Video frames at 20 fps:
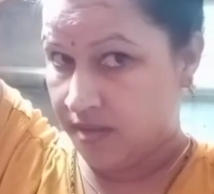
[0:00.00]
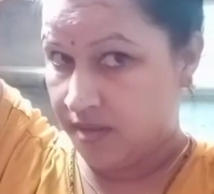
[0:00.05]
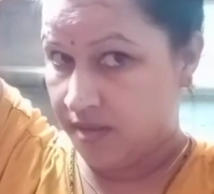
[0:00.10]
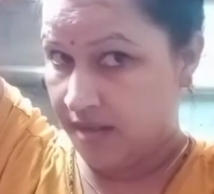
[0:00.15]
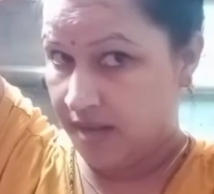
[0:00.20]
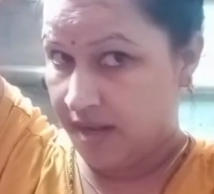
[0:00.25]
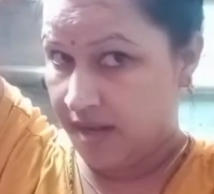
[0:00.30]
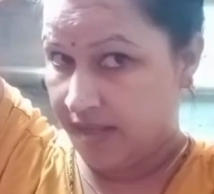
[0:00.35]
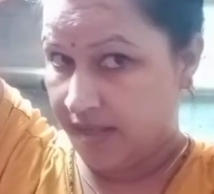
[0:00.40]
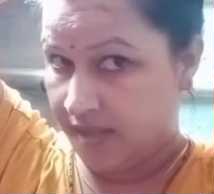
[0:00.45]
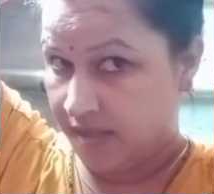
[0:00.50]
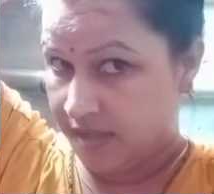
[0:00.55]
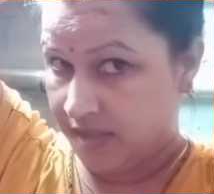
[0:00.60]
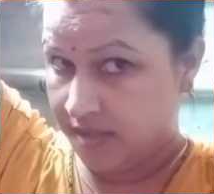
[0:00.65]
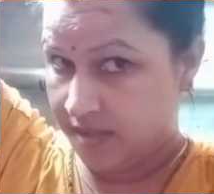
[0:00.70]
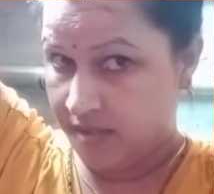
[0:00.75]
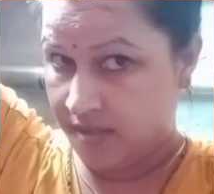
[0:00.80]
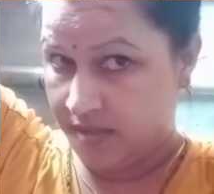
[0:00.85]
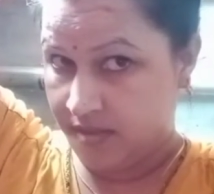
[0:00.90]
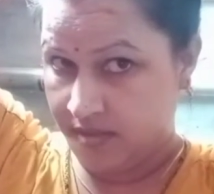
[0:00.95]
like
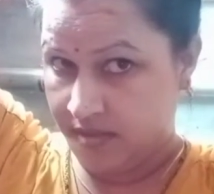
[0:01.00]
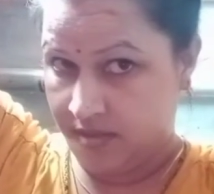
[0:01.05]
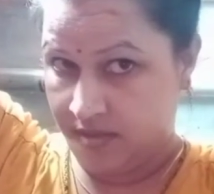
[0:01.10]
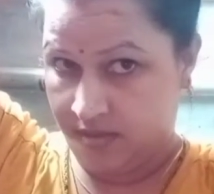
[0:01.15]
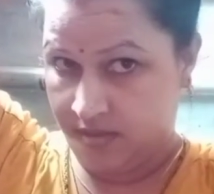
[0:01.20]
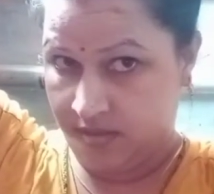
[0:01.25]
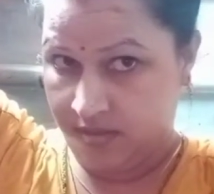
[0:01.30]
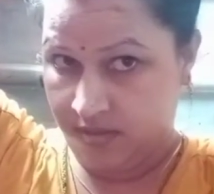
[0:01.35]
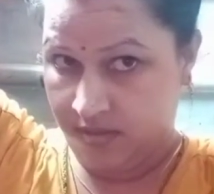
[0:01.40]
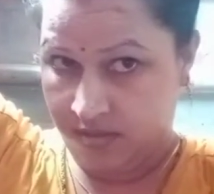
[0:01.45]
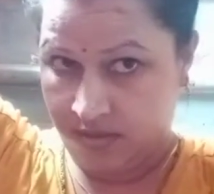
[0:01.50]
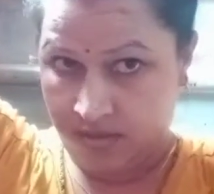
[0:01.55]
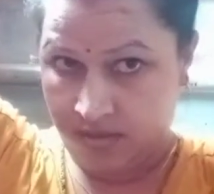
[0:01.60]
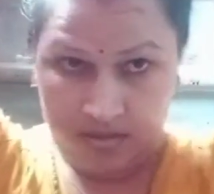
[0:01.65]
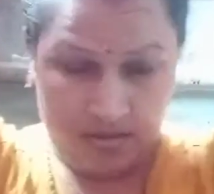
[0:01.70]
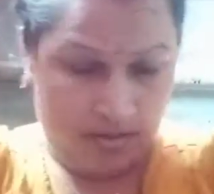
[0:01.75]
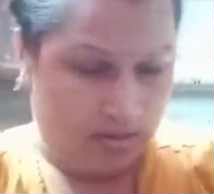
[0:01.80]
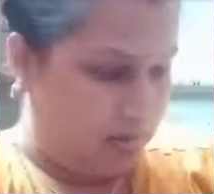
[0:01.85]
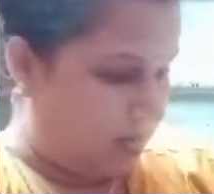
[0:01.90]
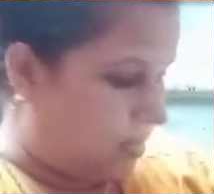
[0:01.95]
this.
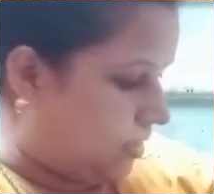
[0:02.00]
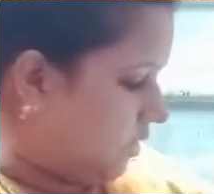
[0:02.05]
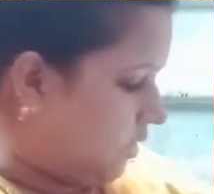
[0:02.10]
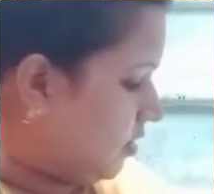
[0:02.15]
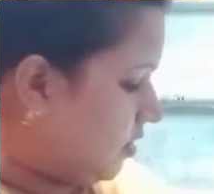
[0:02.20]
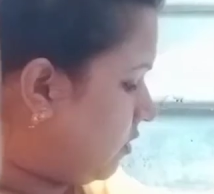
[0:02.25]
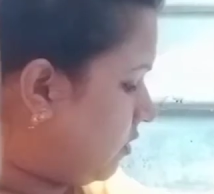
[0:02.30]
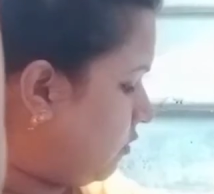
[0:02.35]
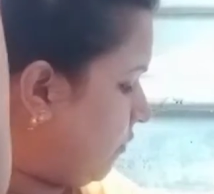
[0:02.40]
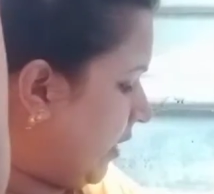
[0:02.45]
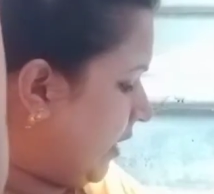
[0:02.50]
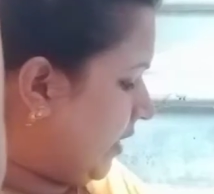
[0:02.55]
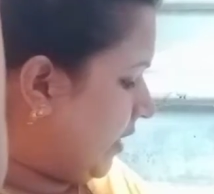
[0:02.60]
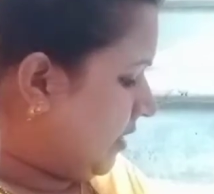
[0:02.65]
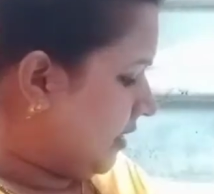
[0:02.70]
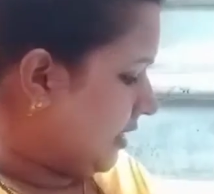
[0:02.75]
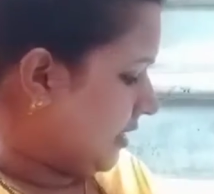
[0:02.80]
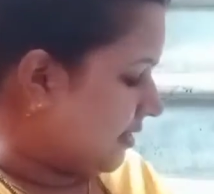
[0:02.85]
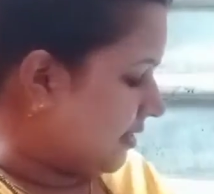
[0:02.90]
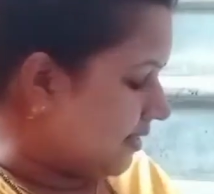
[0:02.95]
See, this is
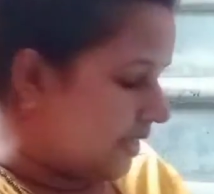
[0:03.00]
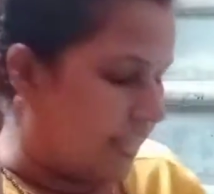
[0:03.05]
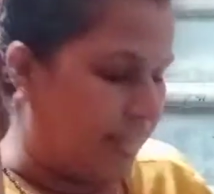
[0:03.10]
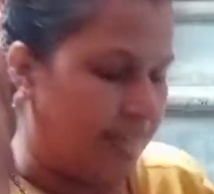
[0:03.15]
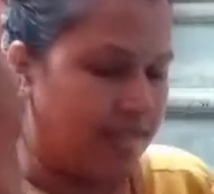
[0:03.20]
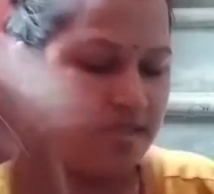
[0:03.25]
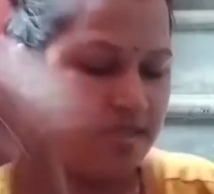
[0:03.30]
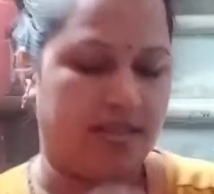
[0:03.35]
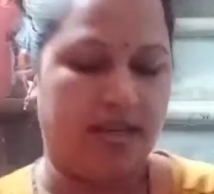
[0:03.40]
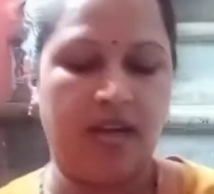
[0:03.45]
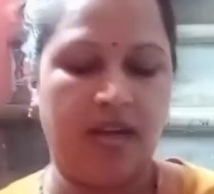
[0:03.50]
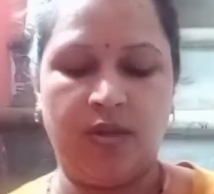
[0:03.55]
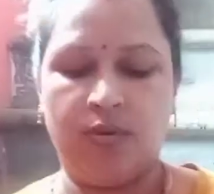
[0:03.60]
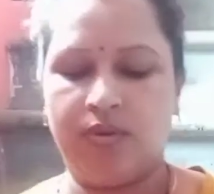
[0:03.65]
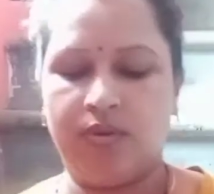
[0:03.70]
very easy hairstyle.